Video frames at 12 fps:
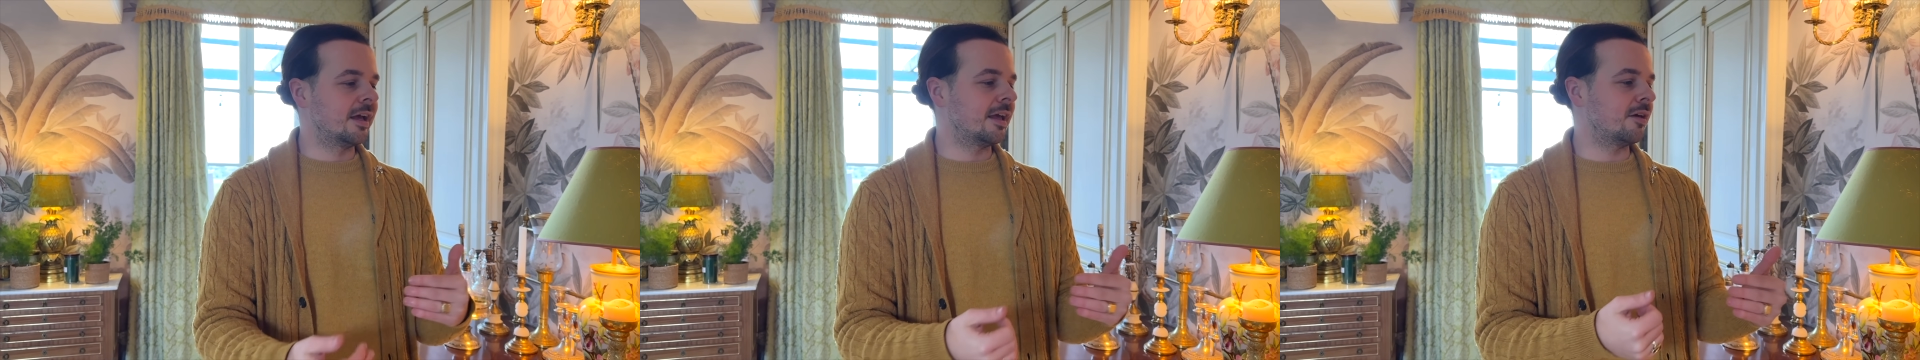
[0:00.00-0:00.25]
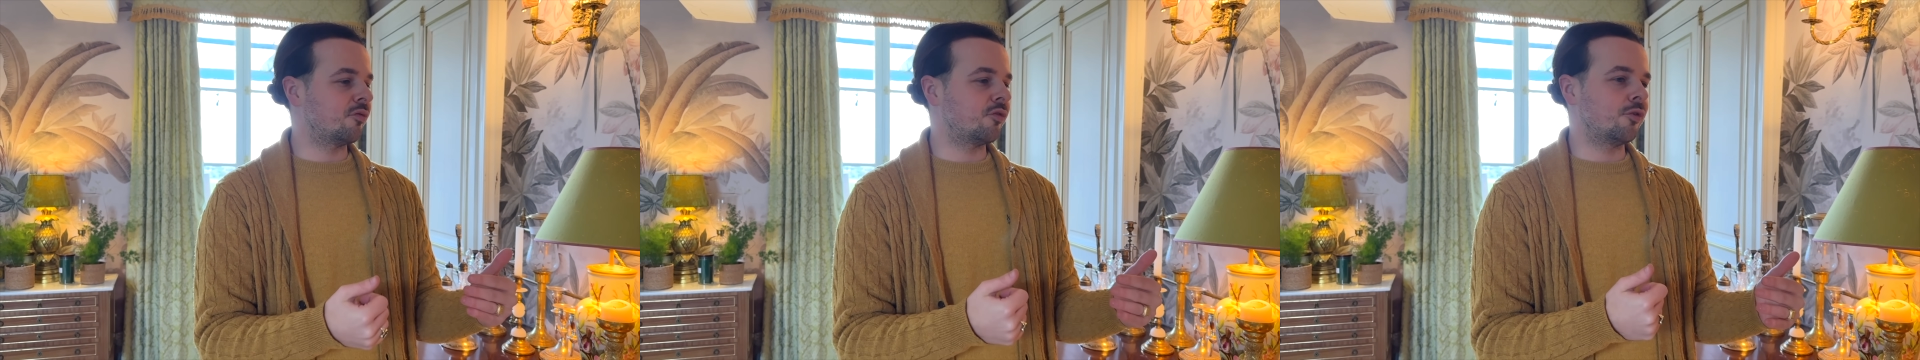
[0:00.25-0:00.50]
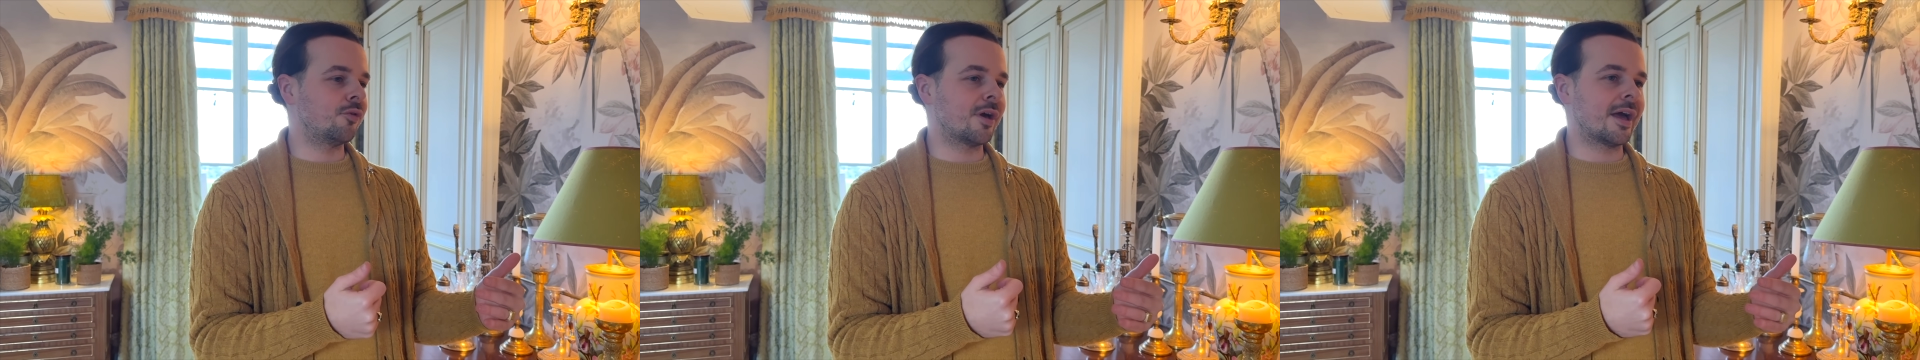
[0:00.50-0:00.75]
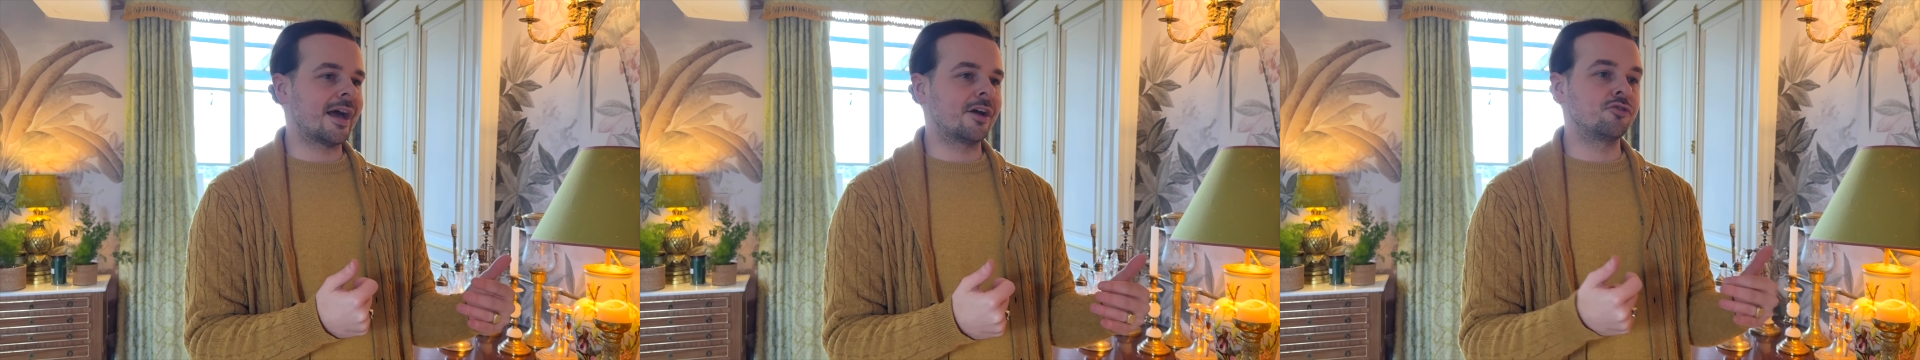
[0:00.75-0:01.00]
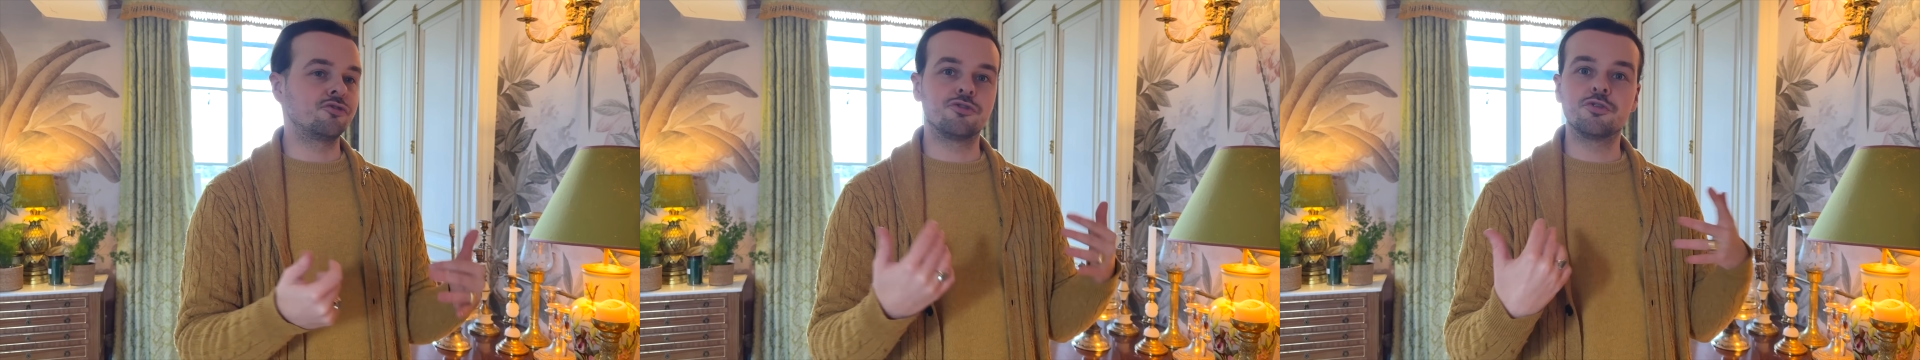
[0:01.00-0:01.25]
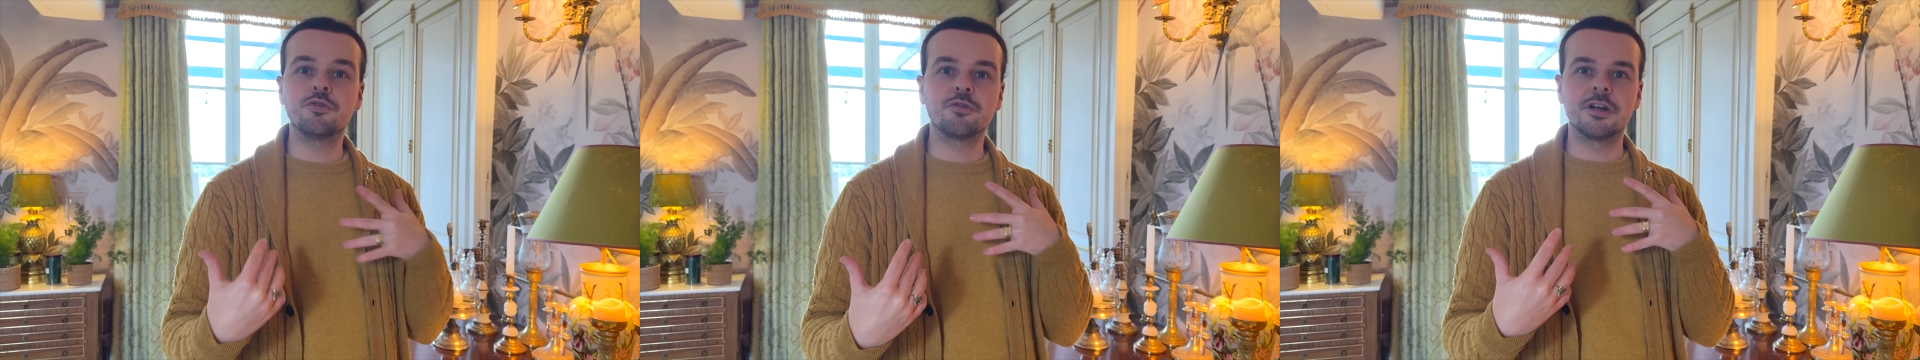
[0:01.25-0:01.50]
If you had
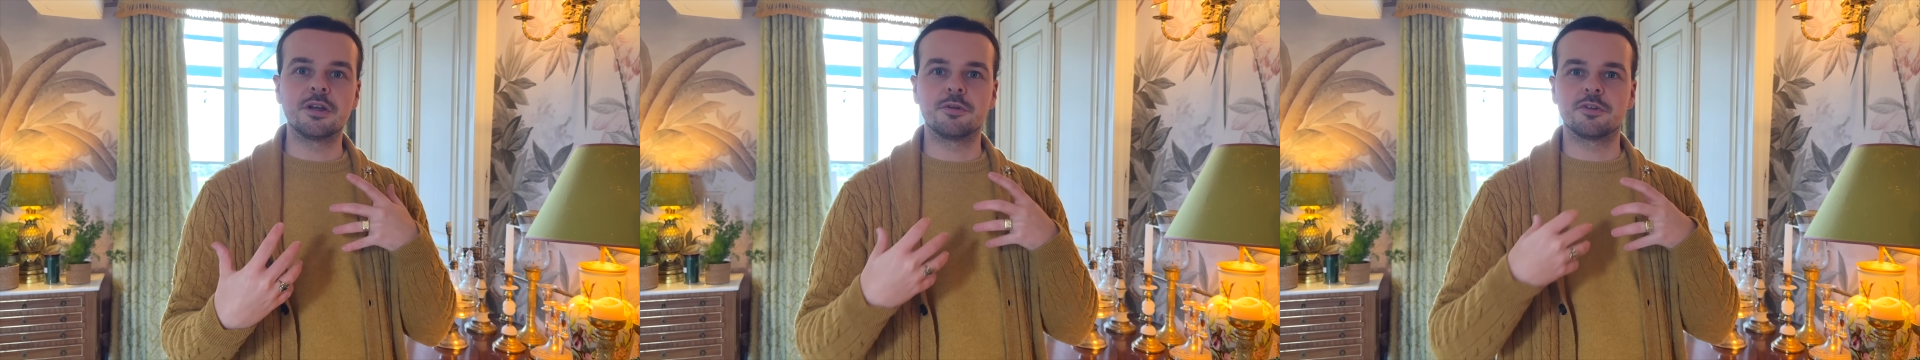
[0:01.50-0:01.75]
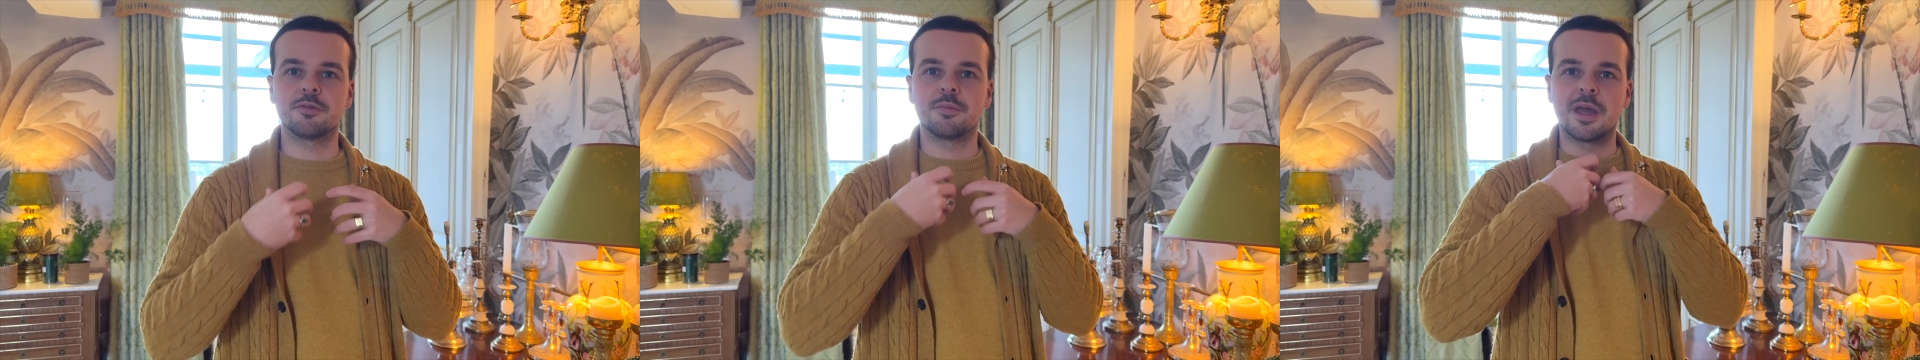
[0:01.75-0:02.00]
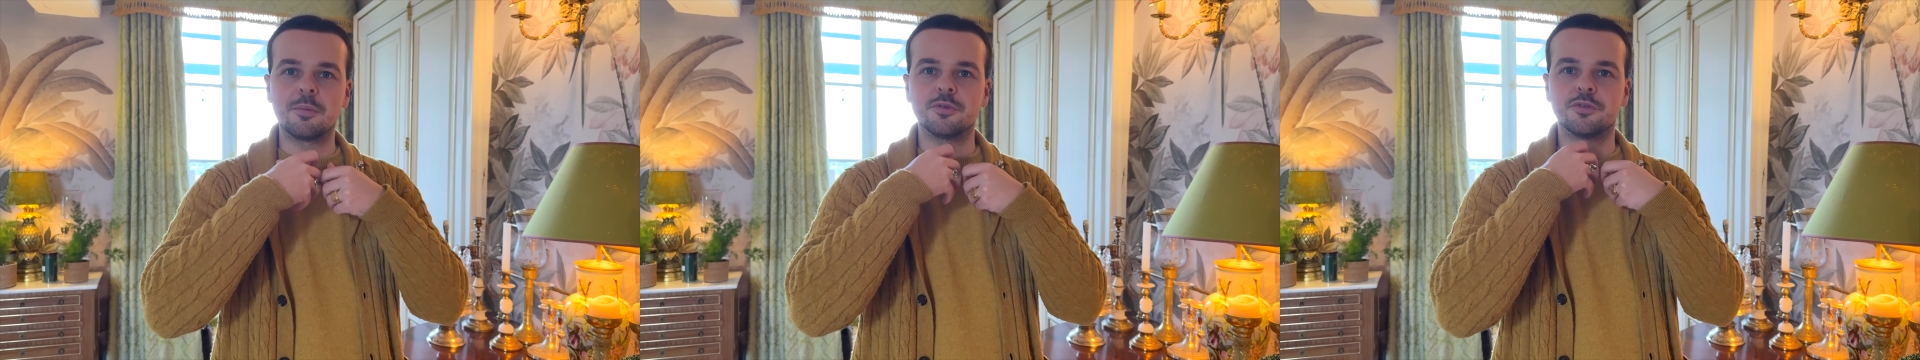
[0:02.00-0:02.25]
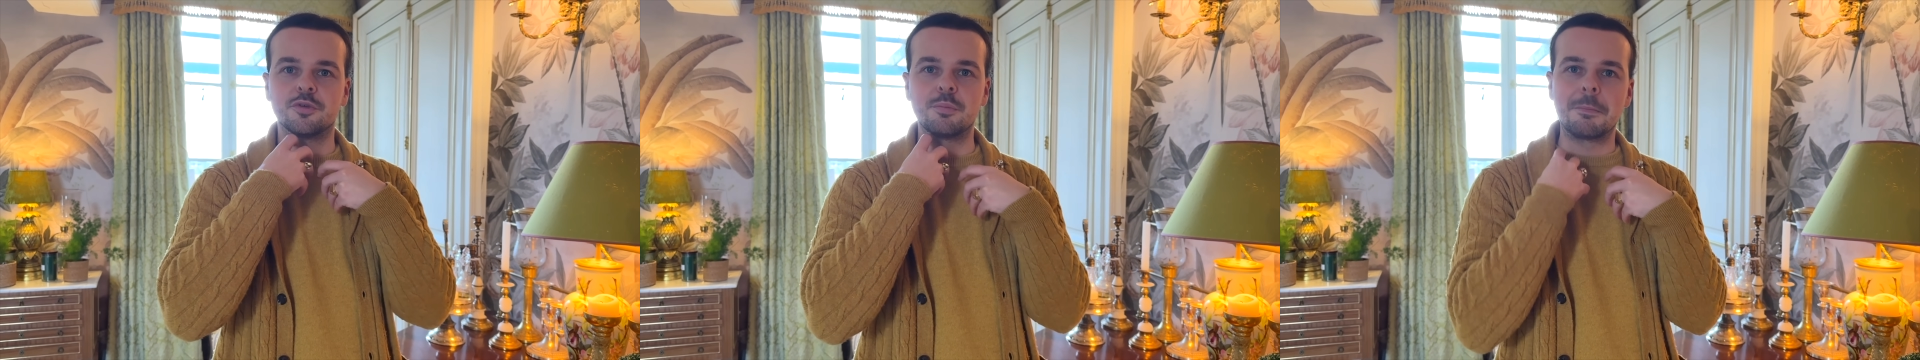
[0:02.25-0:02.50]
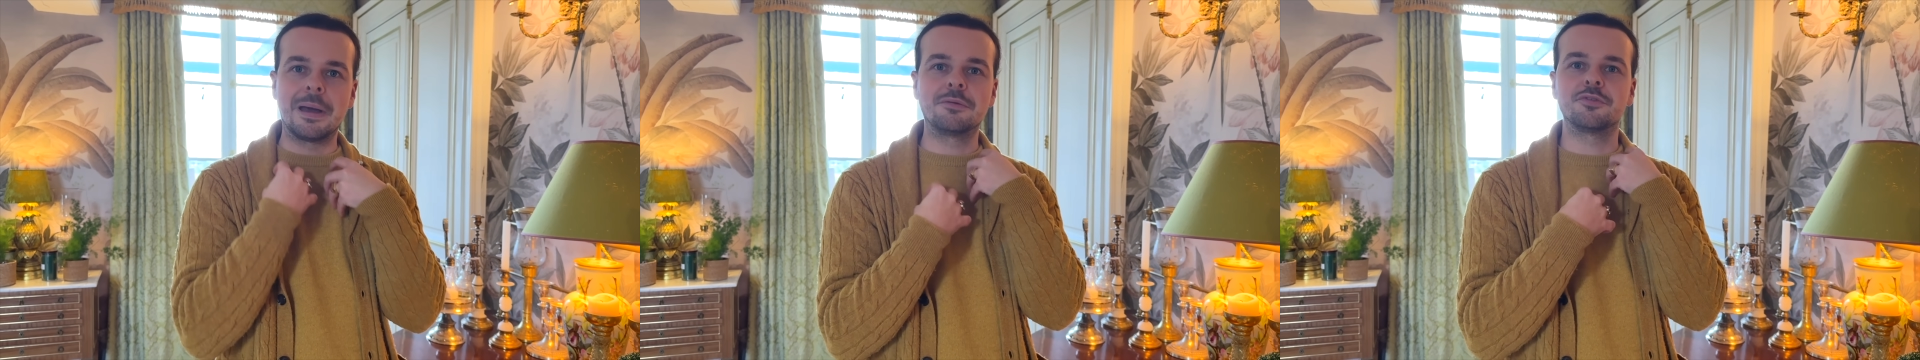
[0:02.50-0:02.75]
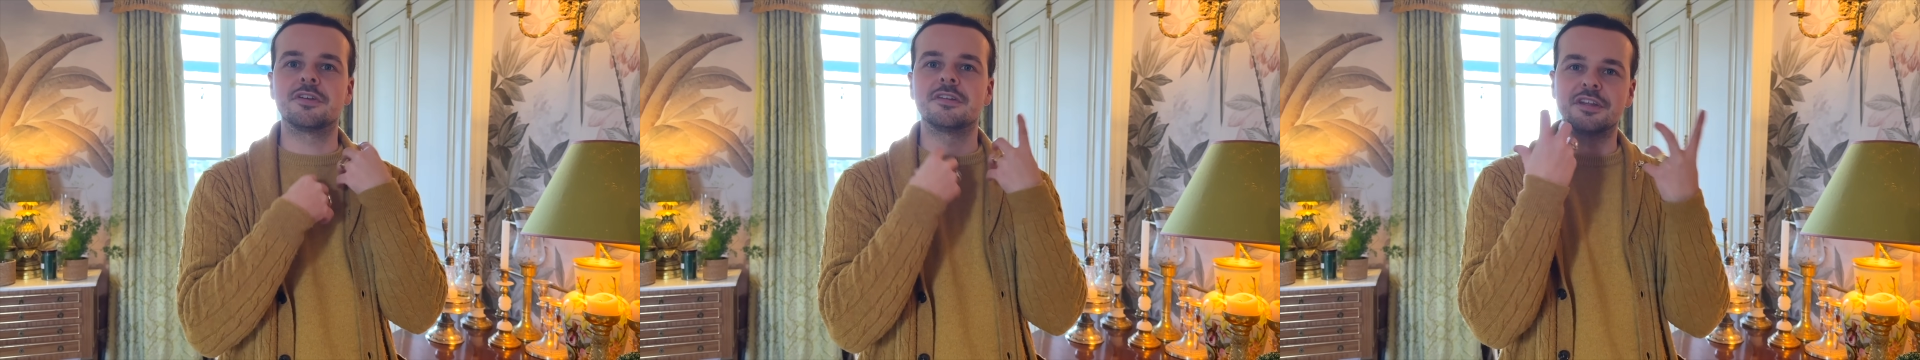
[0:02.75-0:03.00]
jewelry, you wanted to be able to
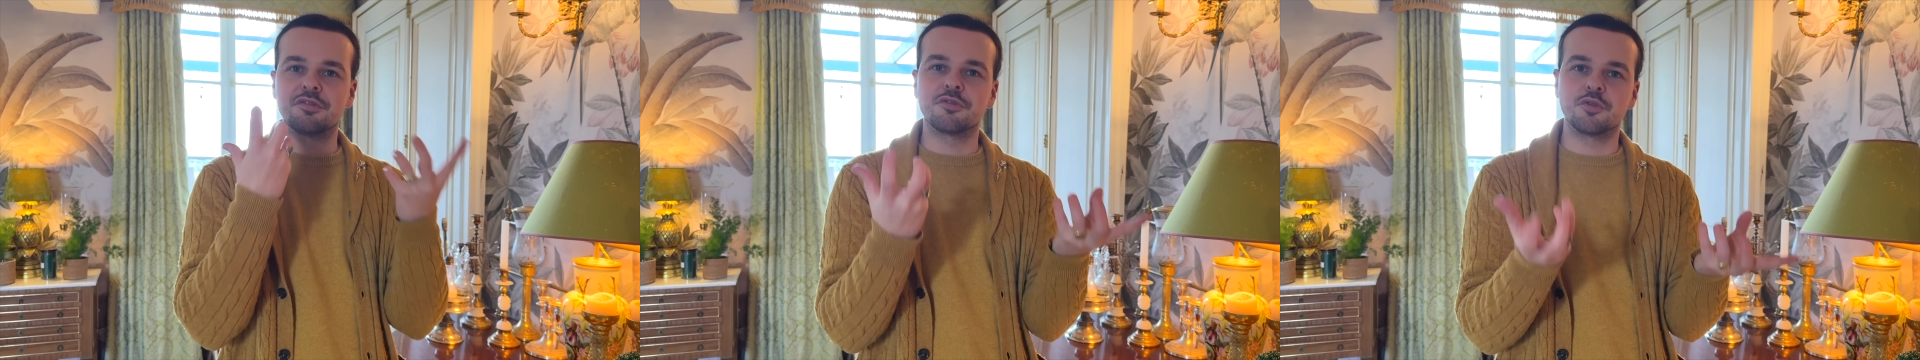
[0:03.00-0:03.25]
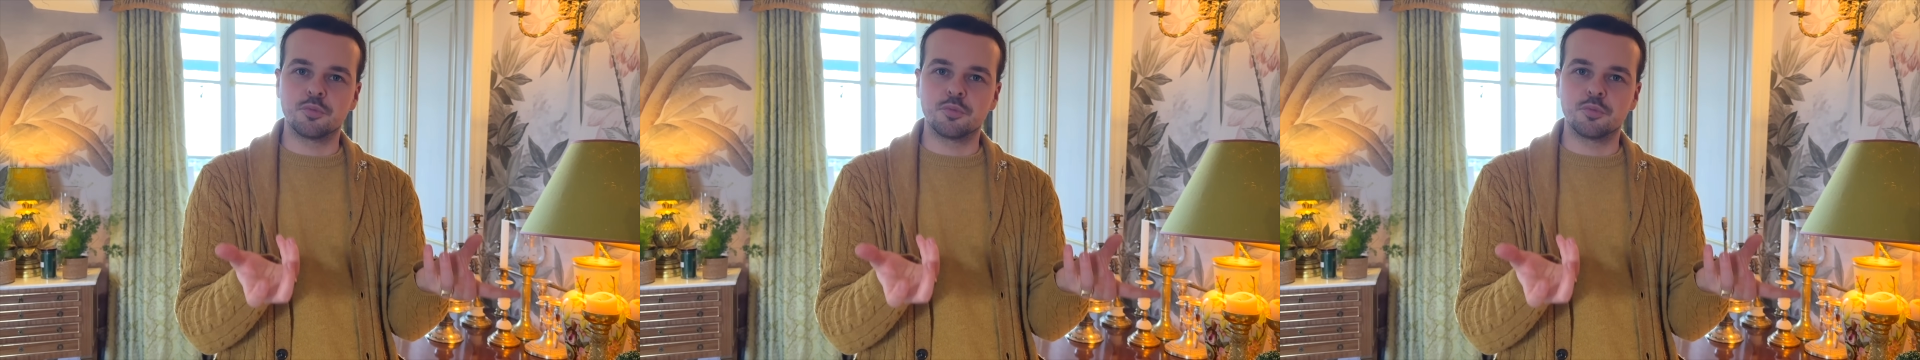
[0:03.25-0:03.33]
mount it different